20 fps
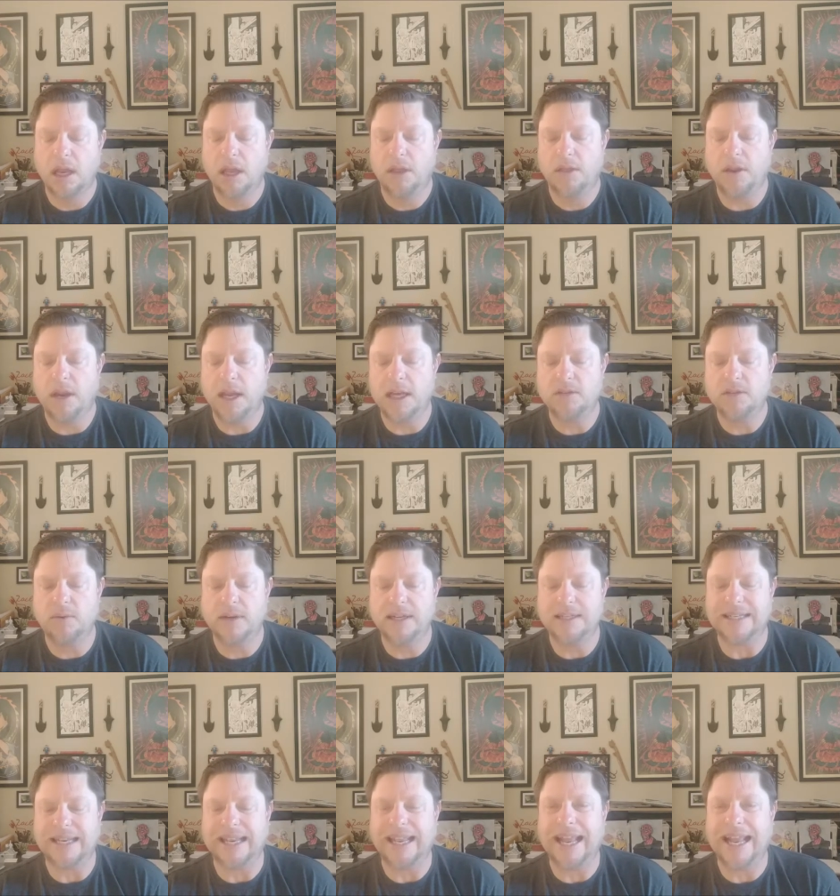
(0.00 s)
The next one
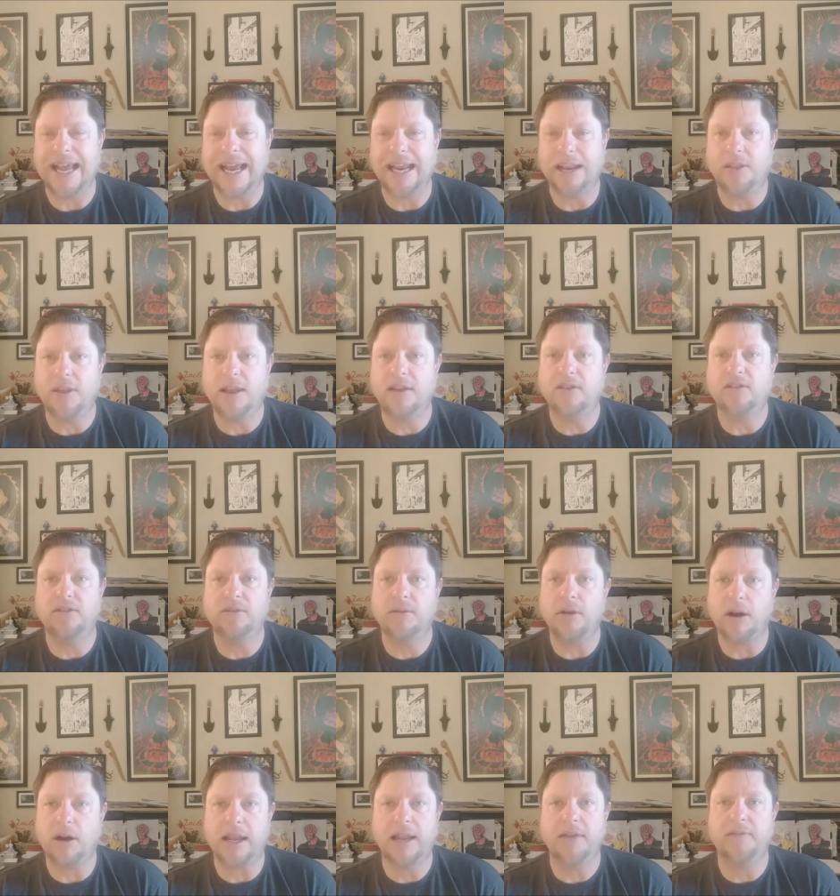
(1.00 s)
is light. Things
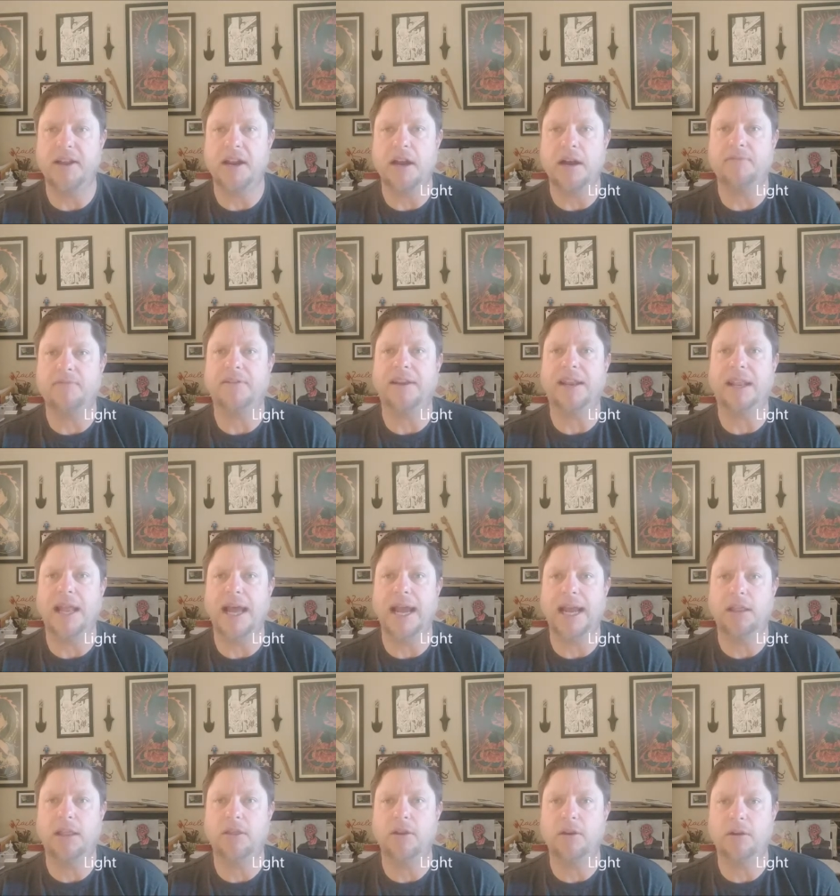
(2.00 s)
are giving off
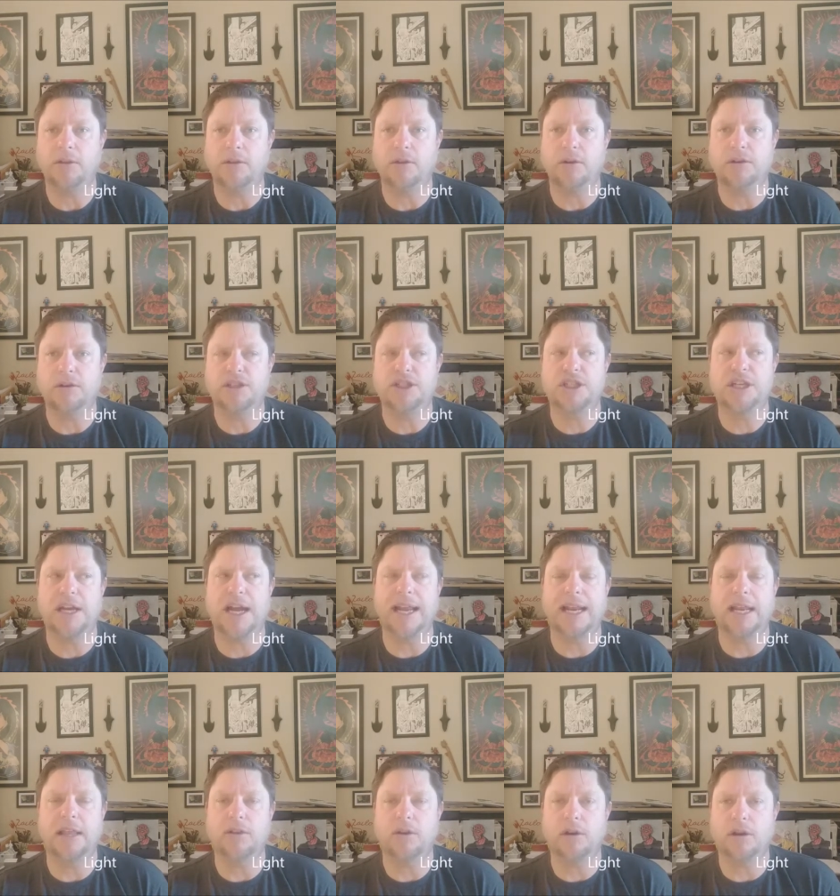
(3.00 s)
light. They're
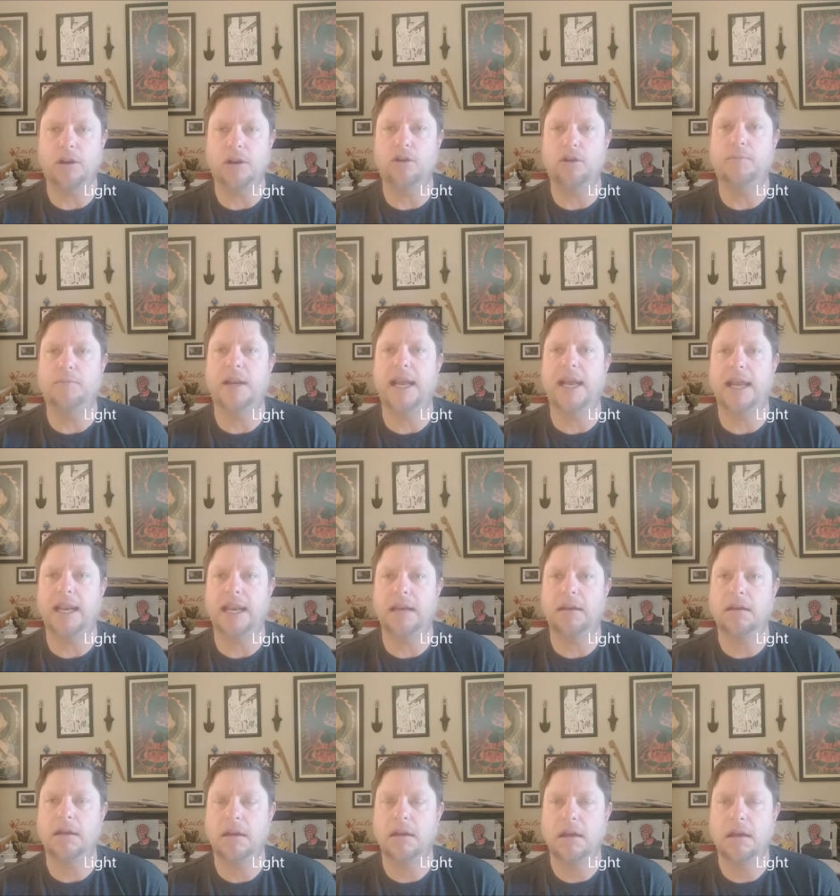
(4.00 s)
shining, they're illuminating
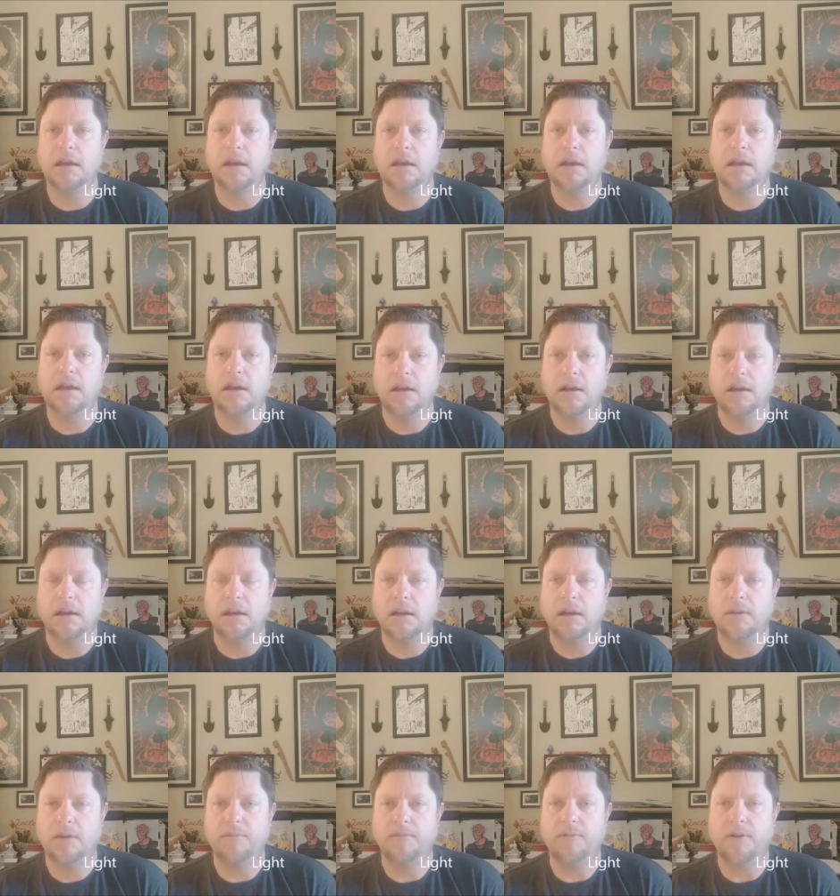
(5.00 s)

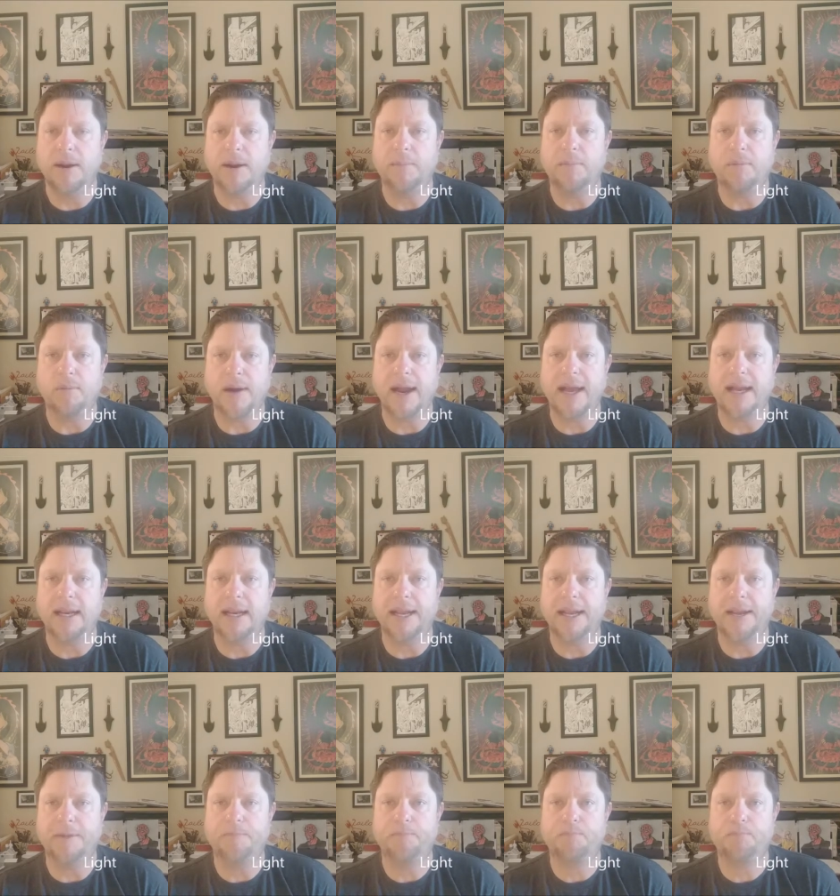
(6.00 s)
very
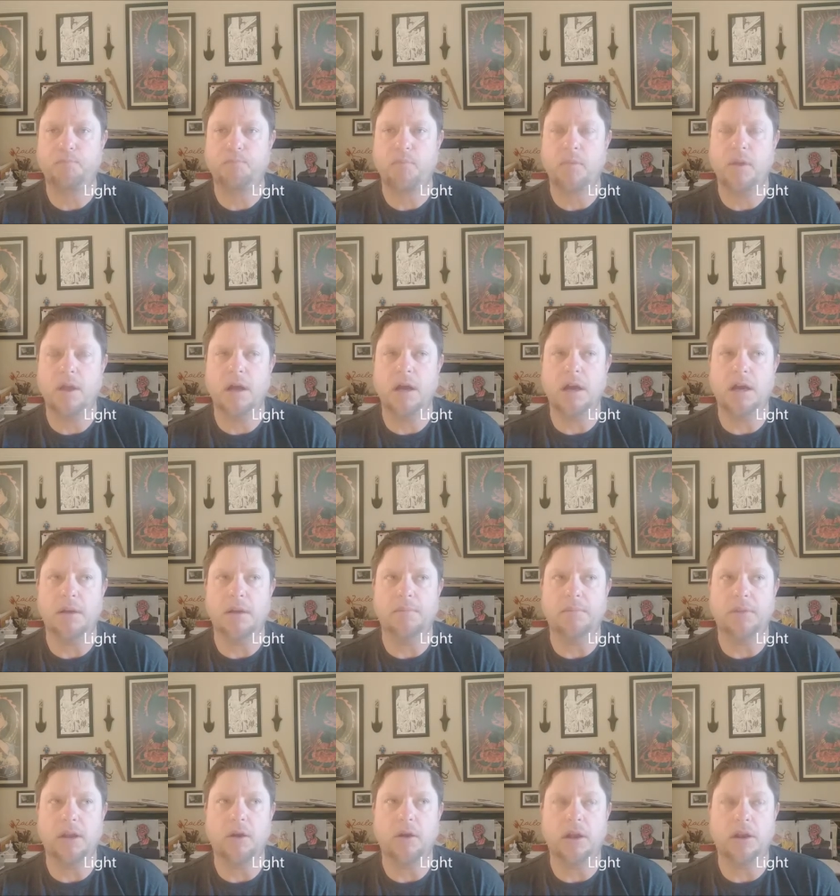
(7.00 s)
brightly.
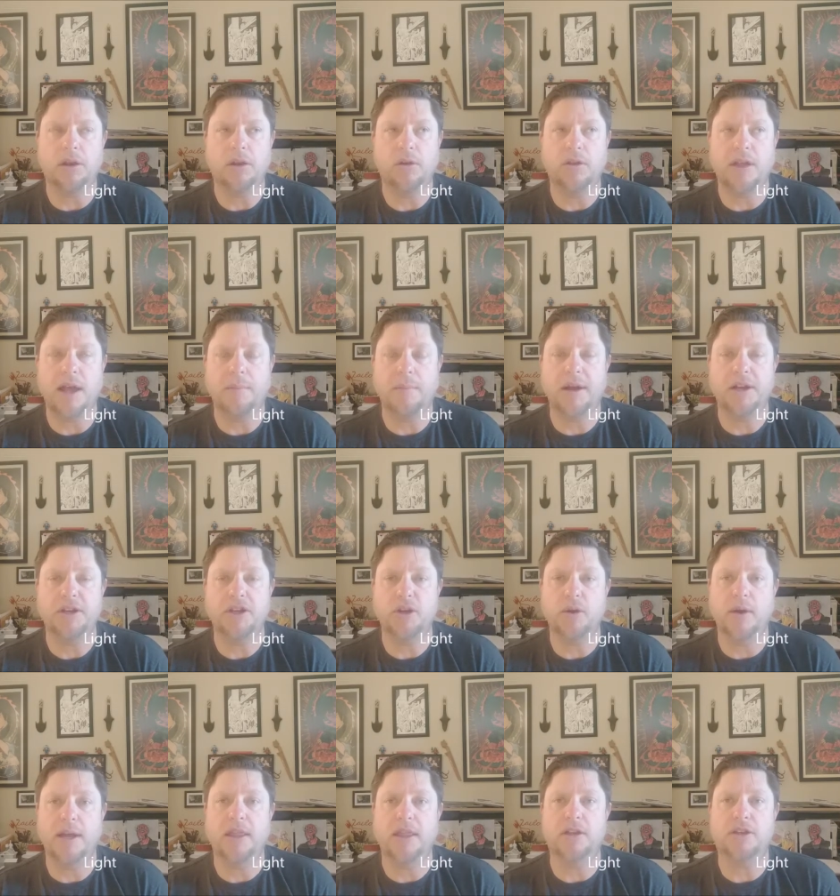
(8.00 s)
You can do that by
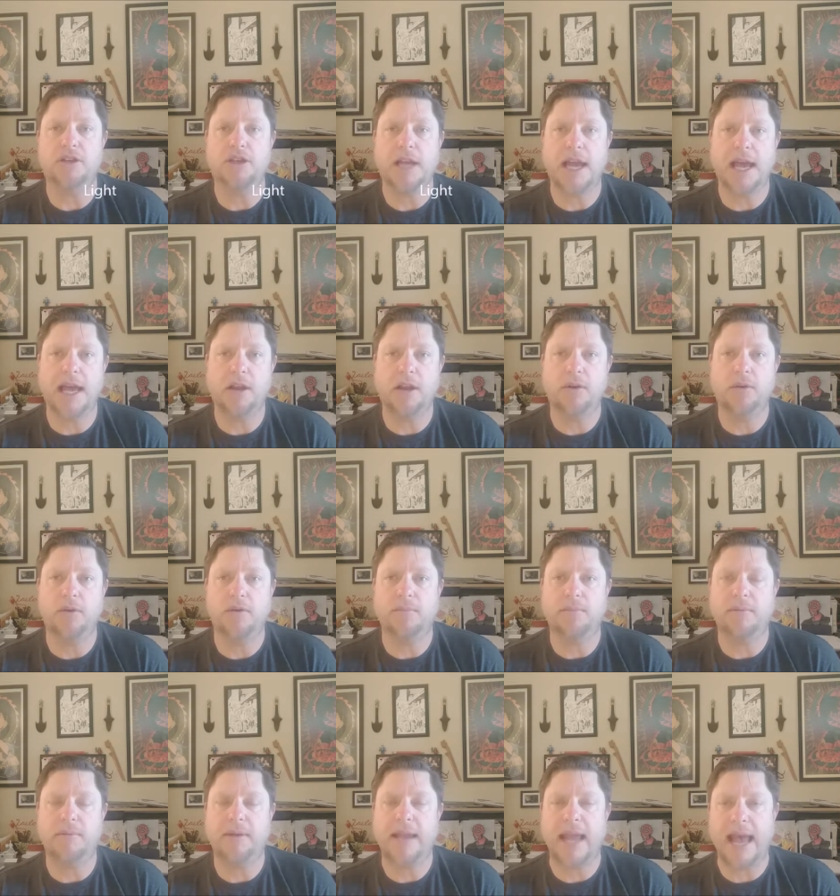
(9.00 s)
showing the shadows
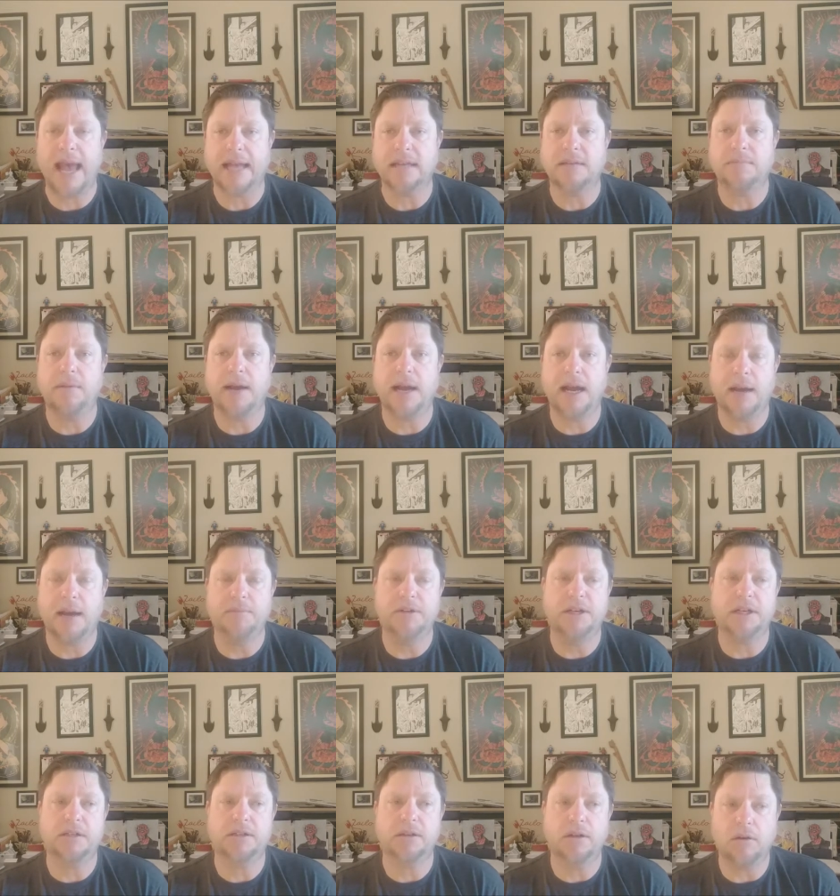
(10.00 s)
cast by
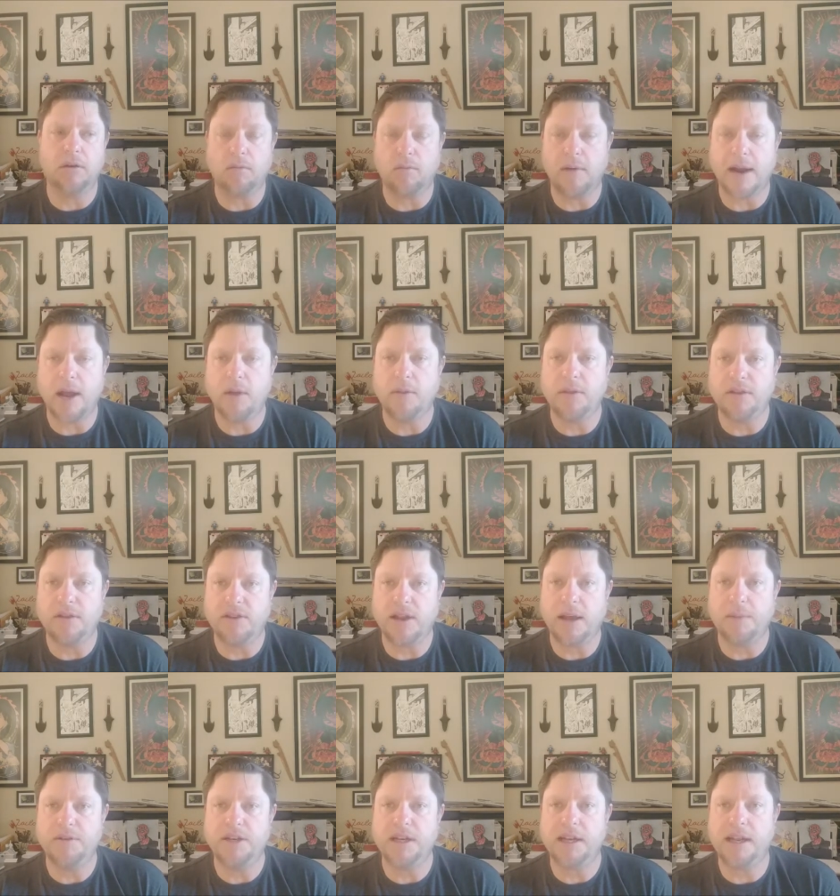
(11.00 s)
objects around this
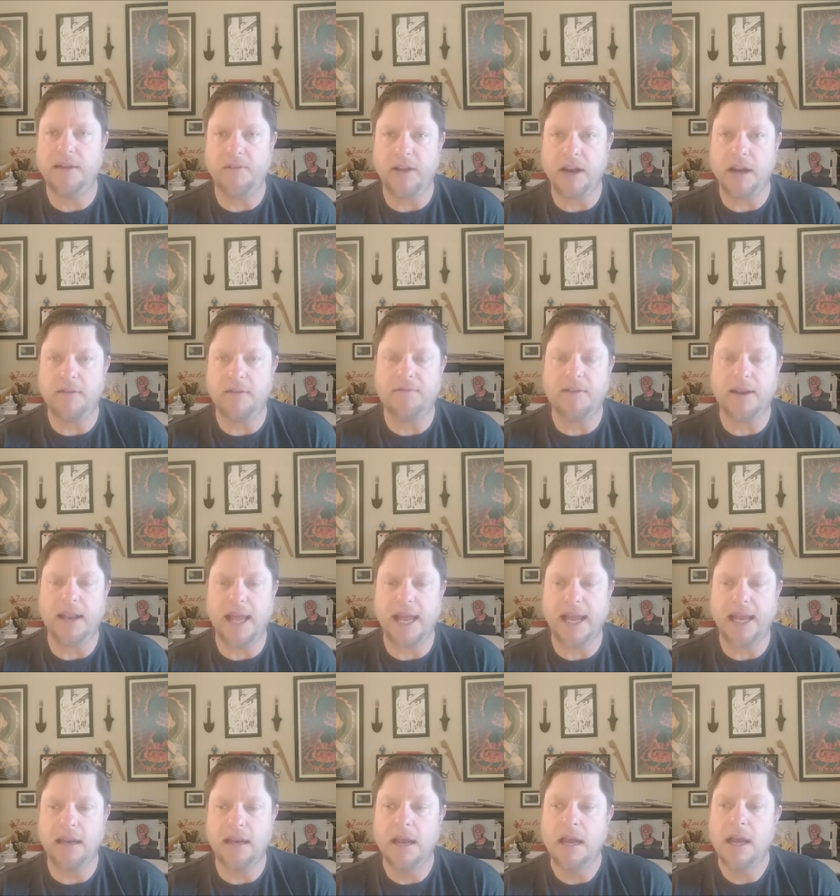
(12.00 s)
object giving off the light.